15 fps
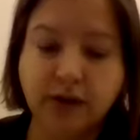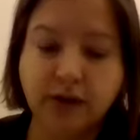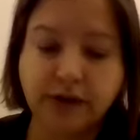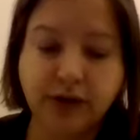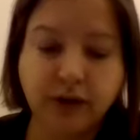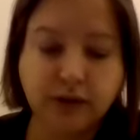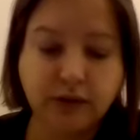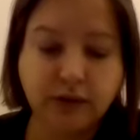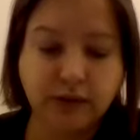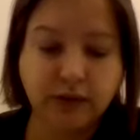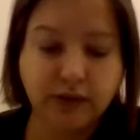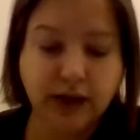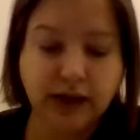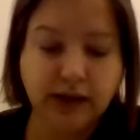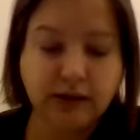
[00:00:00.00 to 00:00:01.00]

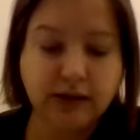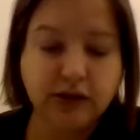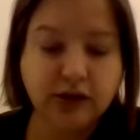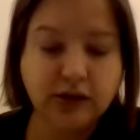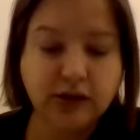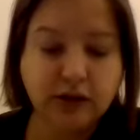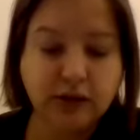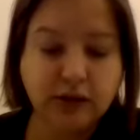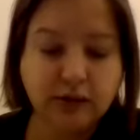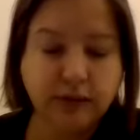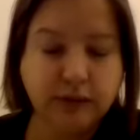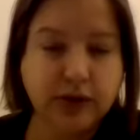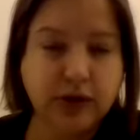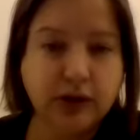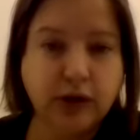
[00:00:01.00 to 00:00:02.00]
So in addition
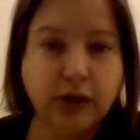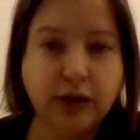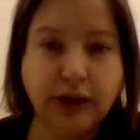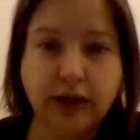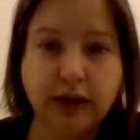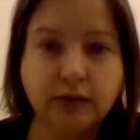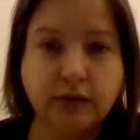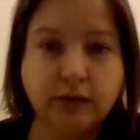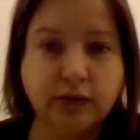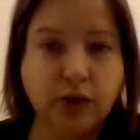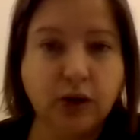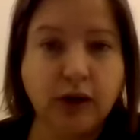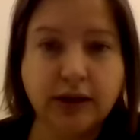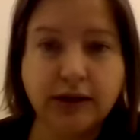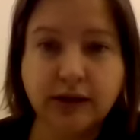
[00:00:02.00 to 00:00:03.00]
to learning
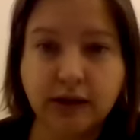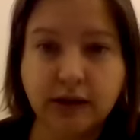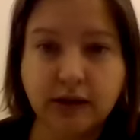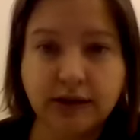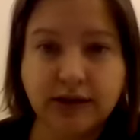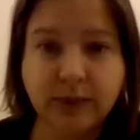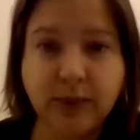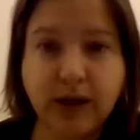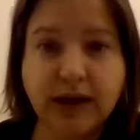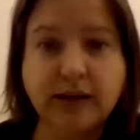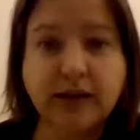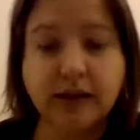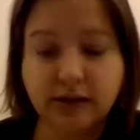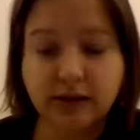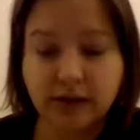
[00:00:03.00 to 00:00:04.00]
drawing skills and
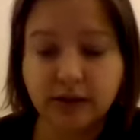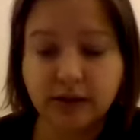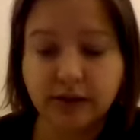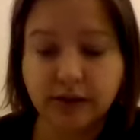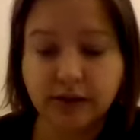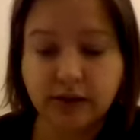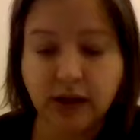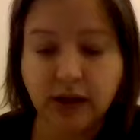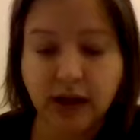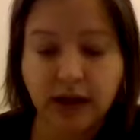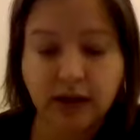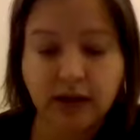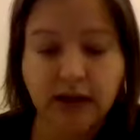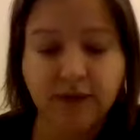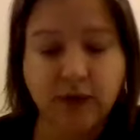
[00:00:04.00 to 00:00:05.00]
painting skills,
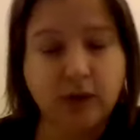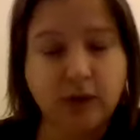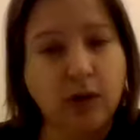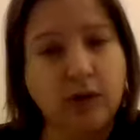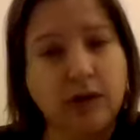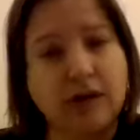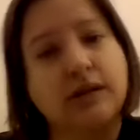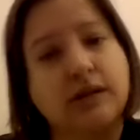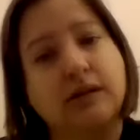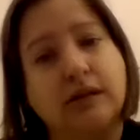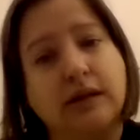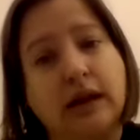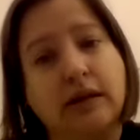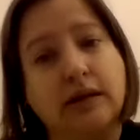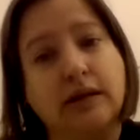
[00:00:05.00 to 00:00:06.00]
have you
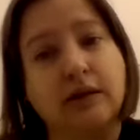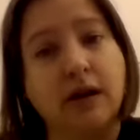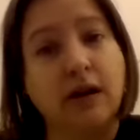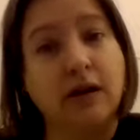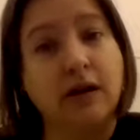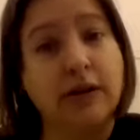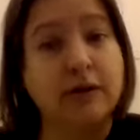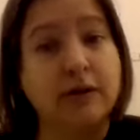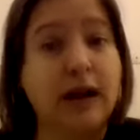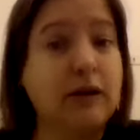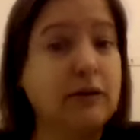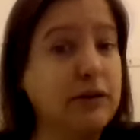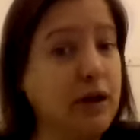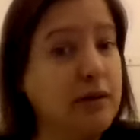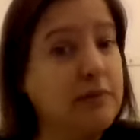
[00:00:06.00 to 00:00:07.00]
noticed that there are other
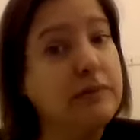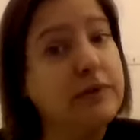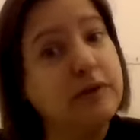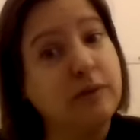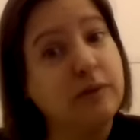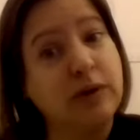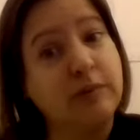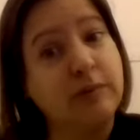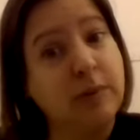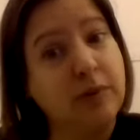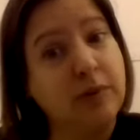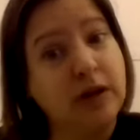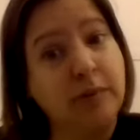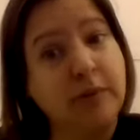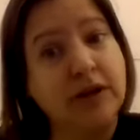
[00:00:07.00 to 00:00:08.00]
outcomes when
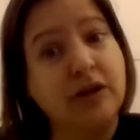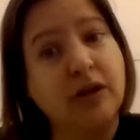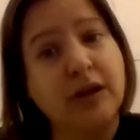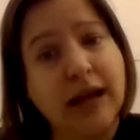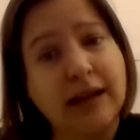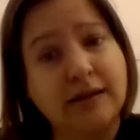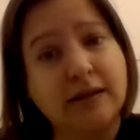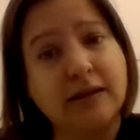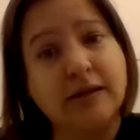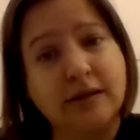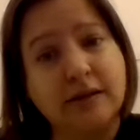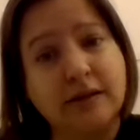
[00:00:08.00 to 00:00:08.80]
people are coming to your classes?